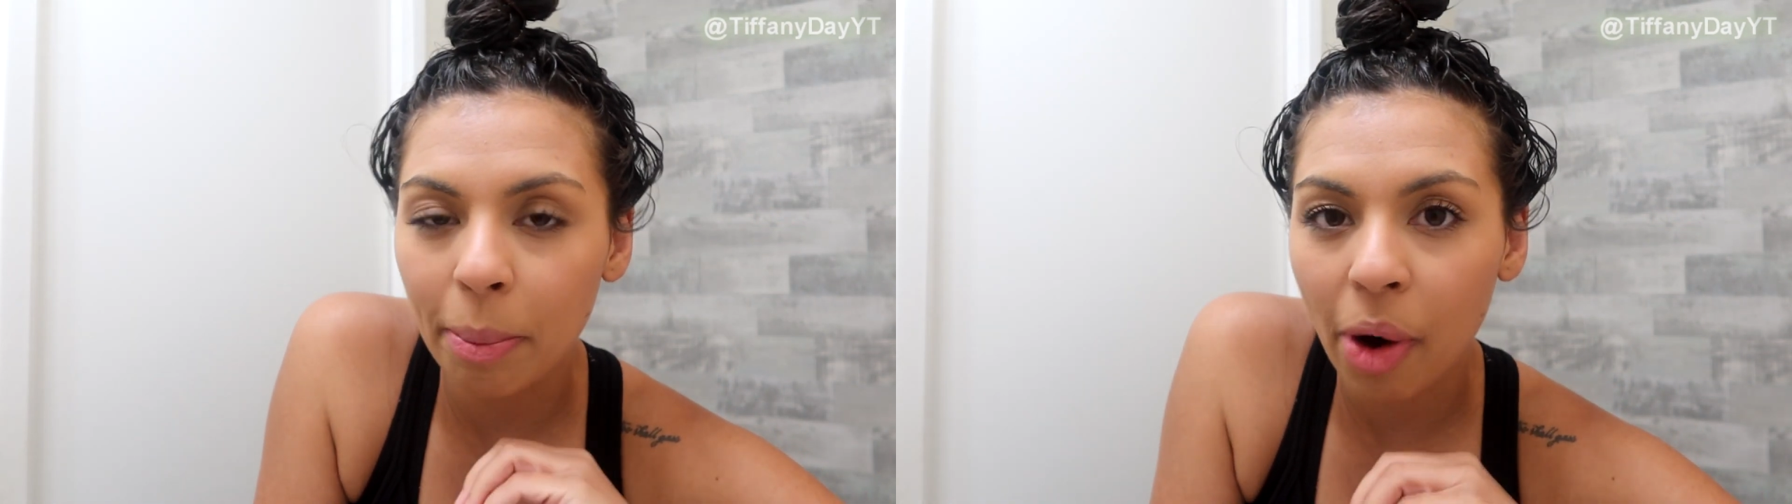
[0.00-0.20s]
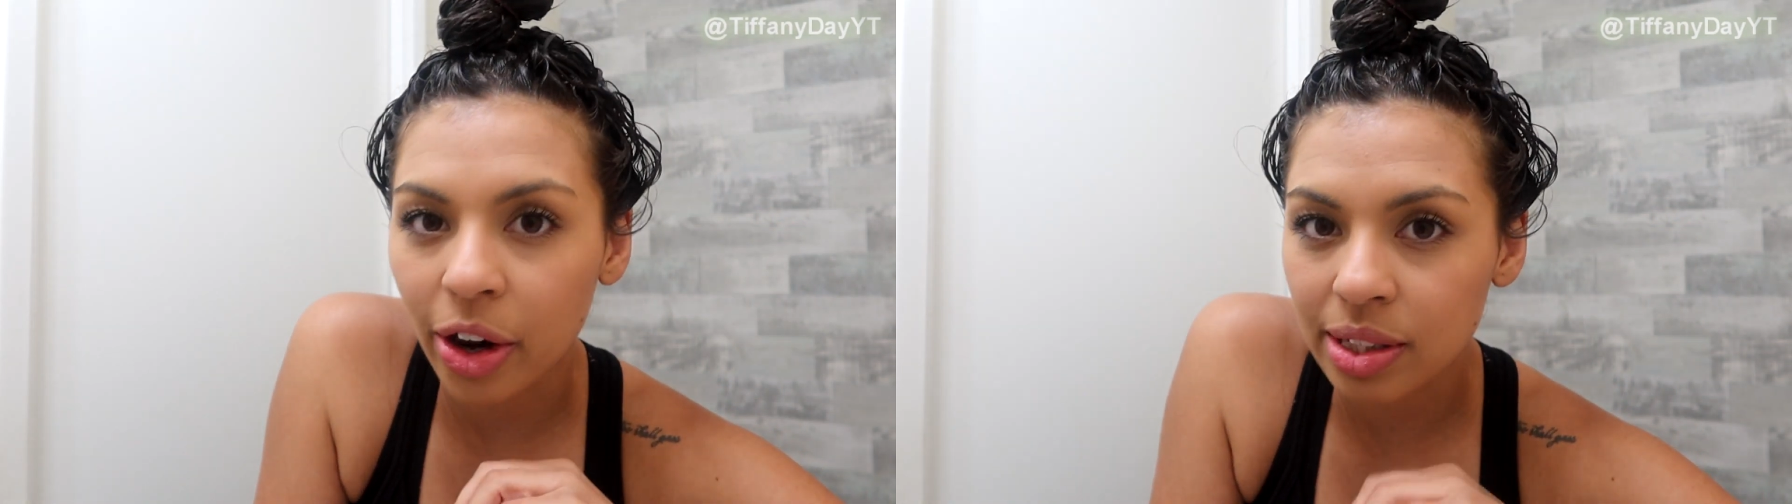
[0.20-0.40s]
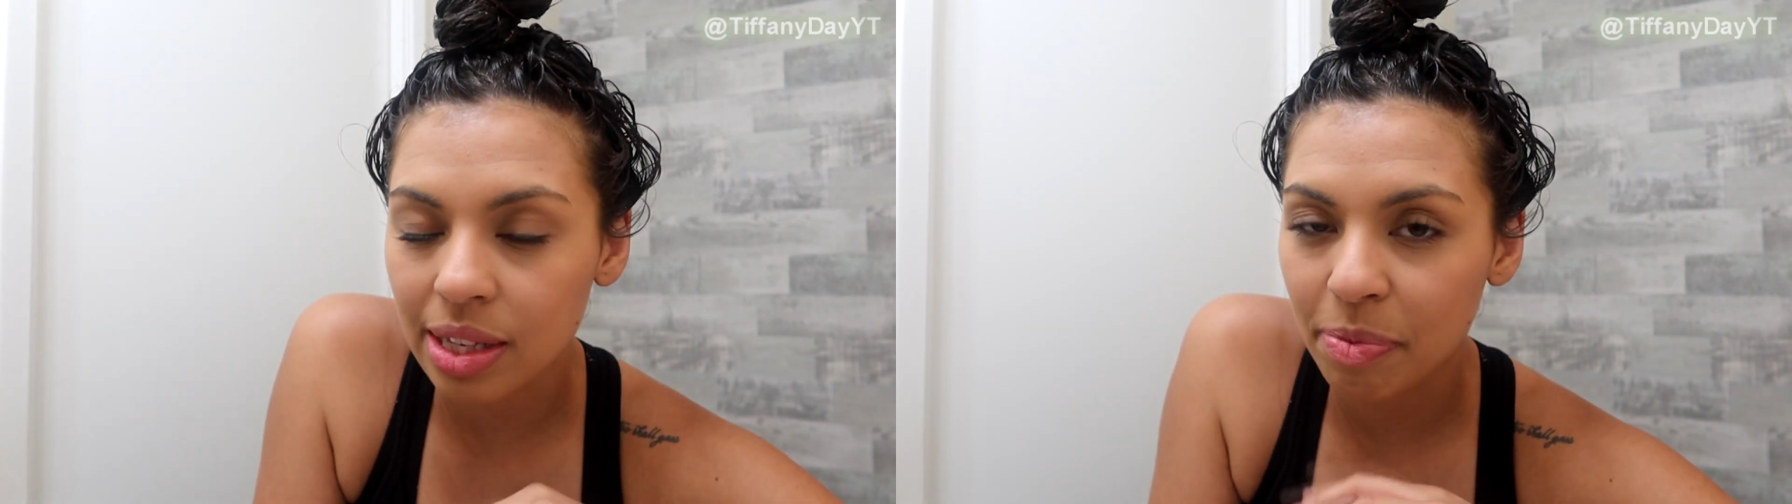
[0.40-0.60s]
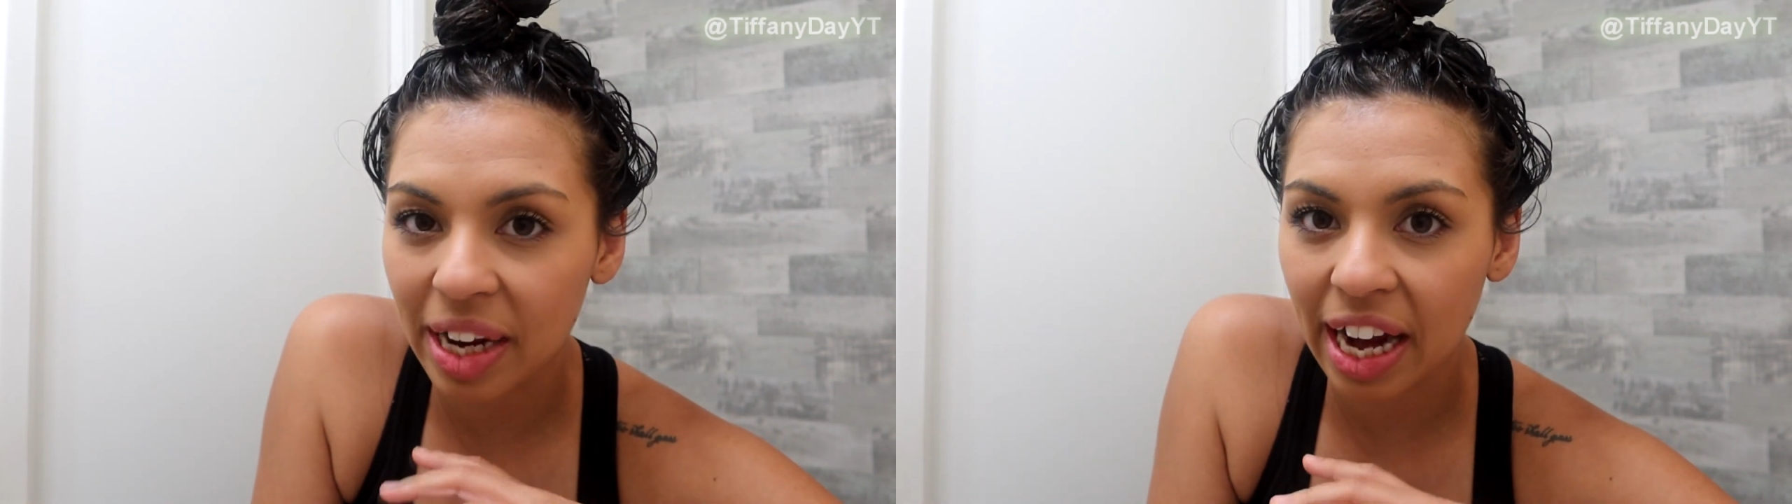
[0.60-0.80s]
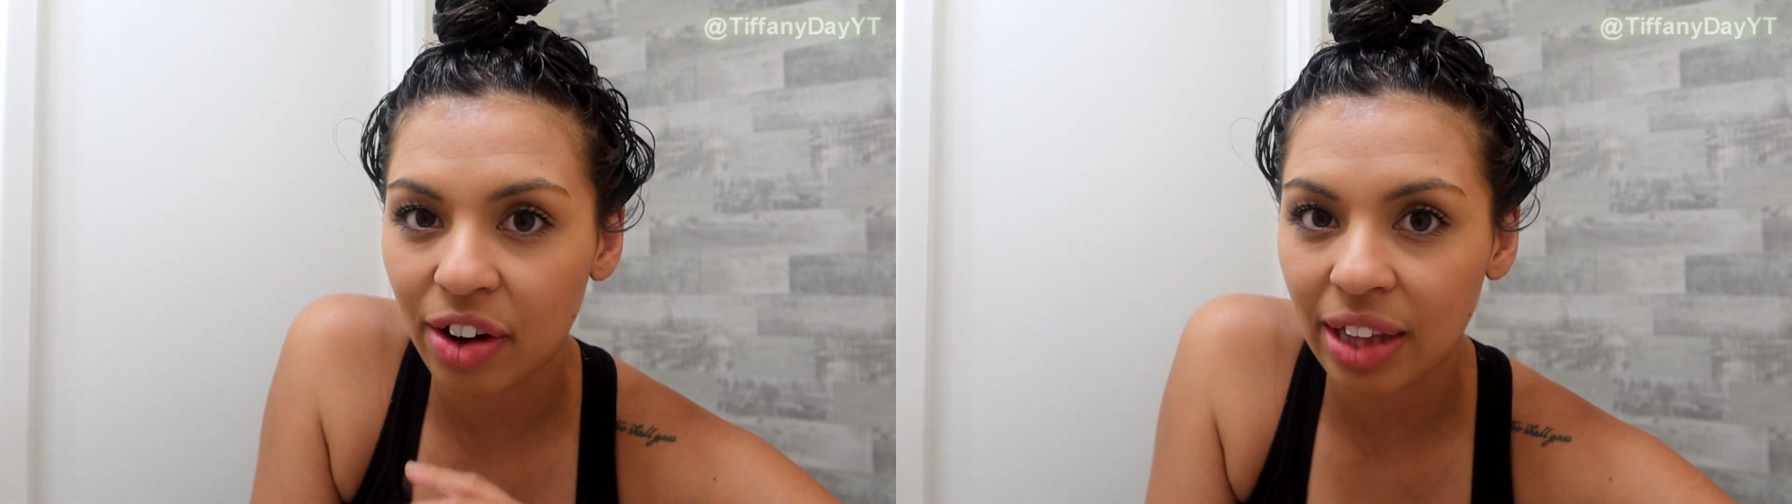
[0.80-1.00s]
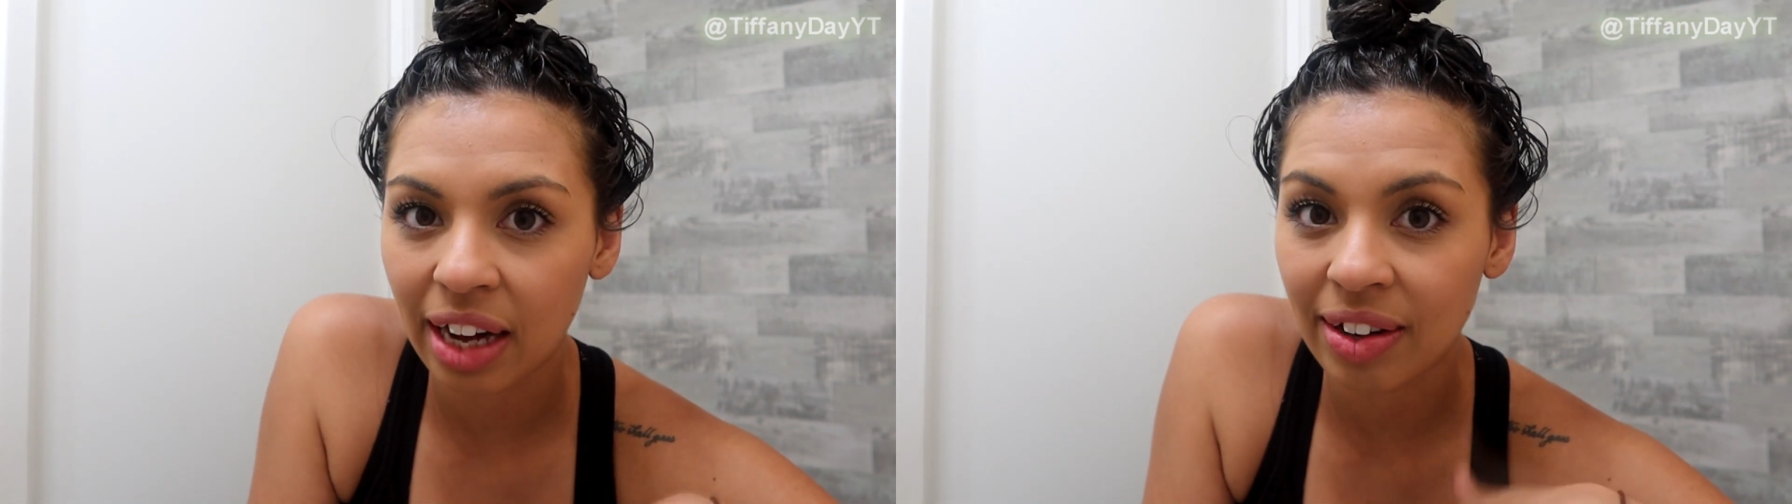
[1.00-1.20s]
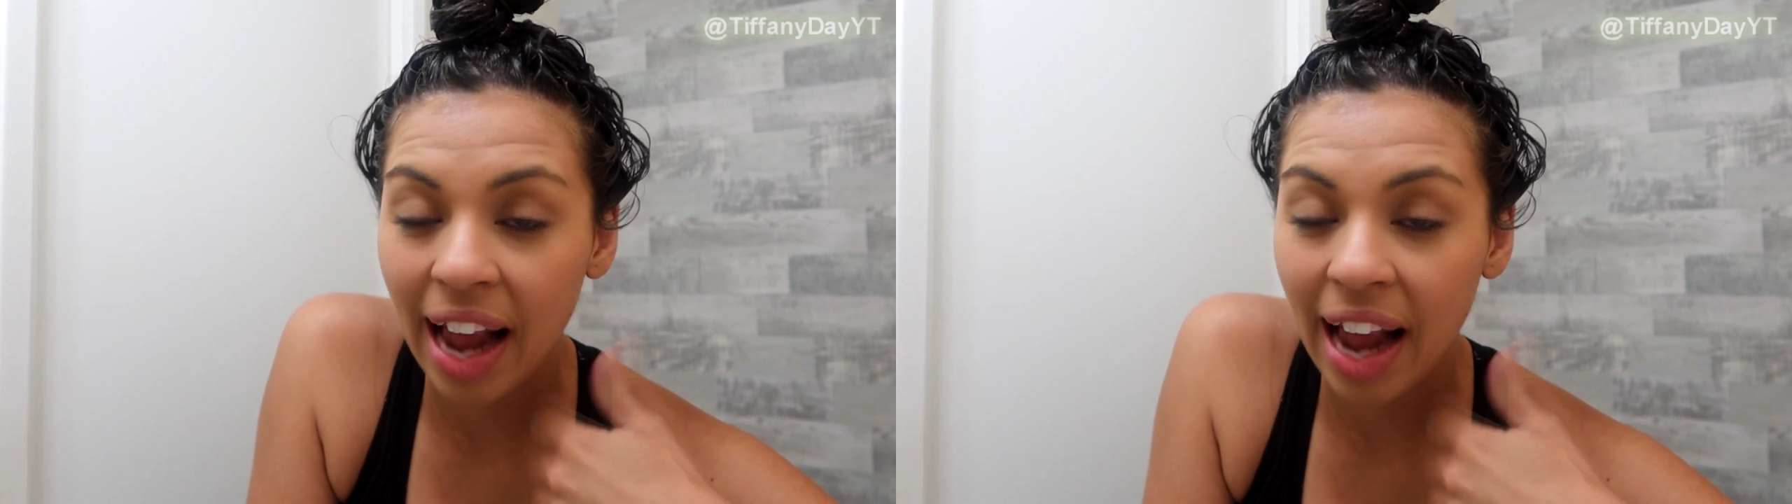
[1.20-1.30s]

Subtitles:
parts of my hair that are